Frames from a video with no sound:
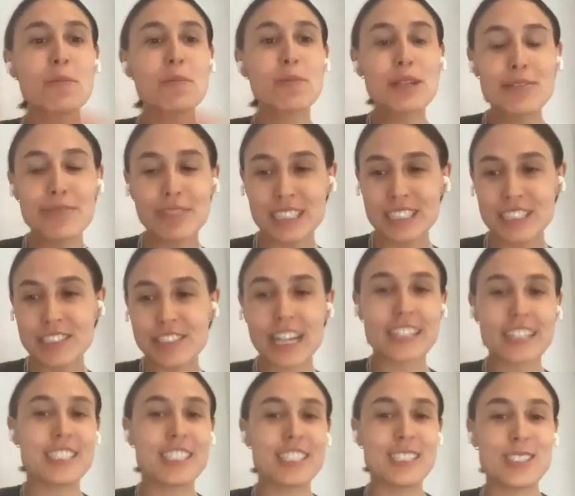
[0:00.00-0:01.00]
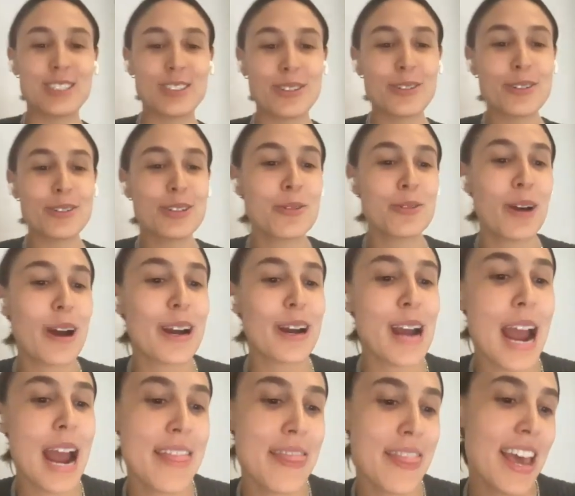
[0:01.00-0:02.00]
brief introductions to who you
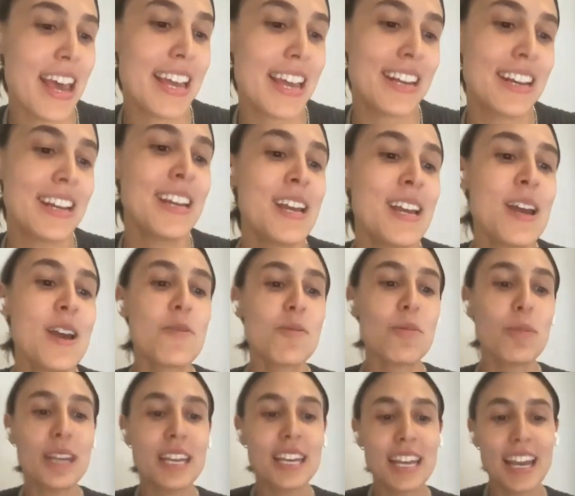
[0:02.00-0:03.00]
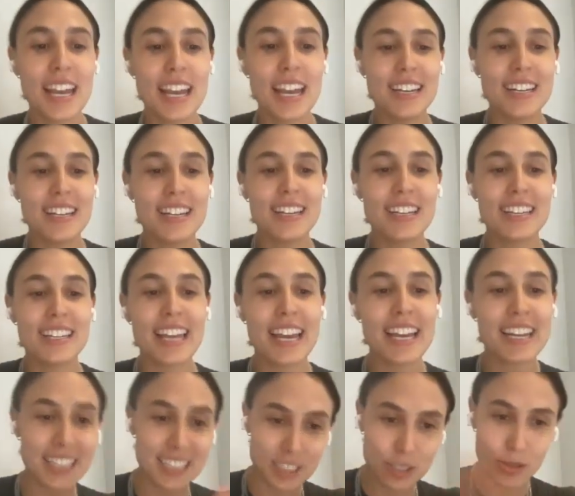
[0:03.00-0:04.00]
are, and then we can
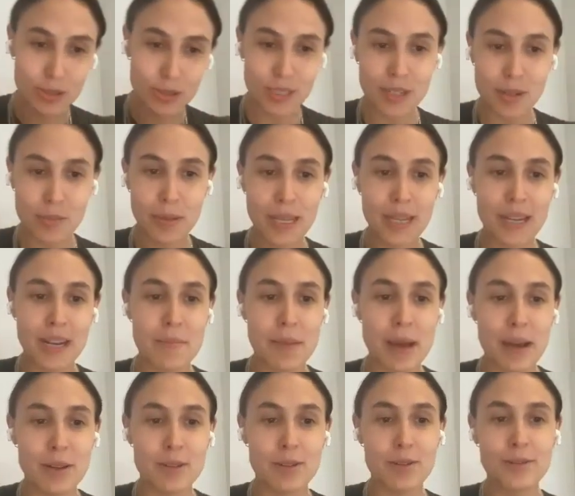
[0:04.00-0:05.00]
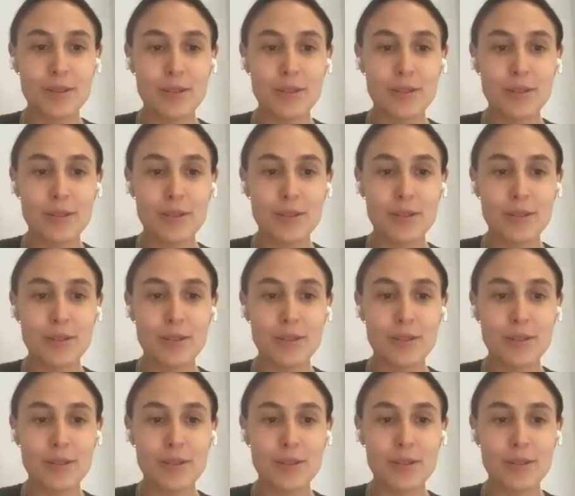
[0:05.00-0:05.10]
get into a little bit about